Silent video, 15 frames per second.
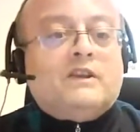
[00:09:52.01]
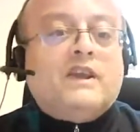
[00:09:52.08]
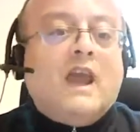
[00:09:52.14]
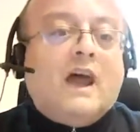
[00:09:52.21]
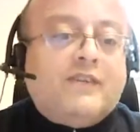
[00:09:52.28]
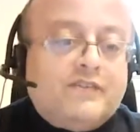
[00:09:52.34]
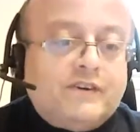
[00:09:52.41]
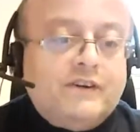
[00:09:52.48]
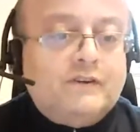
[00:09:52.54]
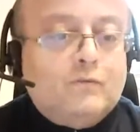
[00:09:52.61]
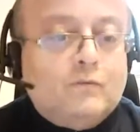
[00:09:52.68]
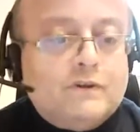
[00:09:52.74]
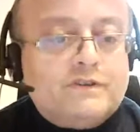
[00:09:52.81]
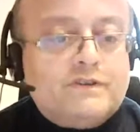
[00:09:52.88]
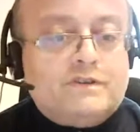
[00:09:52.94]
Catherine
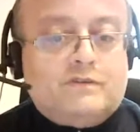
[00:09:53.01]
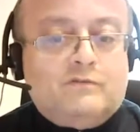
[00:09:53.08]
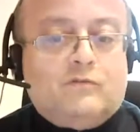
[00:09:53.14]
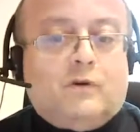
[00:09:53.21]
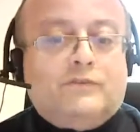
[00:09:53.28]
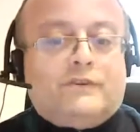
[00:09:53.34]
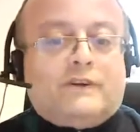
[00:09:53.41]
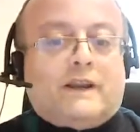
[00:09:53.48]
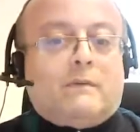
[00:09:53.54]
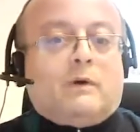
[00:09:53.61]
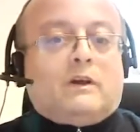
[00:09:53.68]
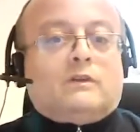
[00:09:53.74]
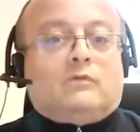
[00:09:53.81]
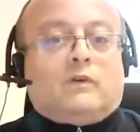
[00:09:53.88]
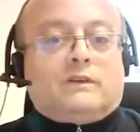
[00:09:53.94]
was wondering
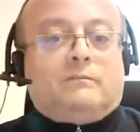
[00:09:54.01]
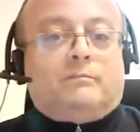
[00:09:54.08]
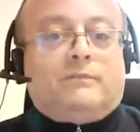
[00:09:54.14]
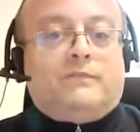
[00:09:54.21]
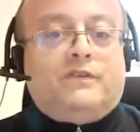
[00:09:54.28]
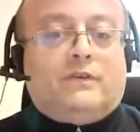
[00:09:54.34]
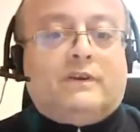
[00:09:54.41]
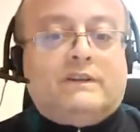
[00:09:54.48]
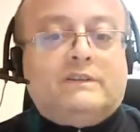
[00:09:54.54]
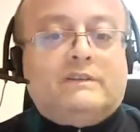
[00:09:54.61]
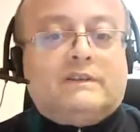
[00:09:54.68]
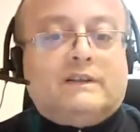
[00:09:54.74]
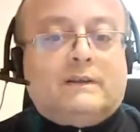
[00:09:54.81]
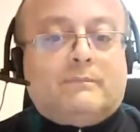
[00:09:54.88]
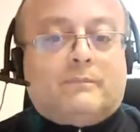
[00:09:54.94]
about what
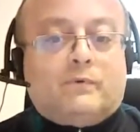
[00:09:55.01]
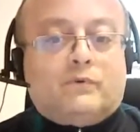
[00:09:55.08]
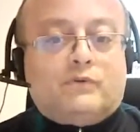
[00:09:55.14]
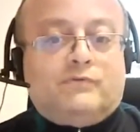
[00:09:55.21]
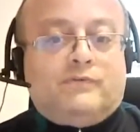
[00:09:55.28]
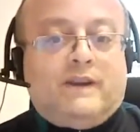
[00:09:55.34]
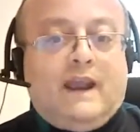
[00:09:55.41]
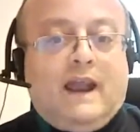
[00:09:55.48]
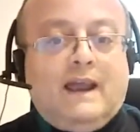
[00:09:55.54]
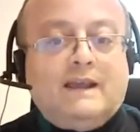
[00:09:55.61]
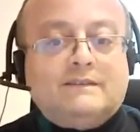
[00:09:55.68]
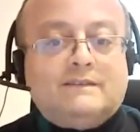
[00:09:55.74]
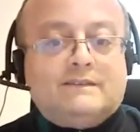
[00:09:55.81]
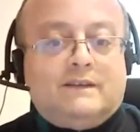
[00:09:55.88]
theoretical approach we had.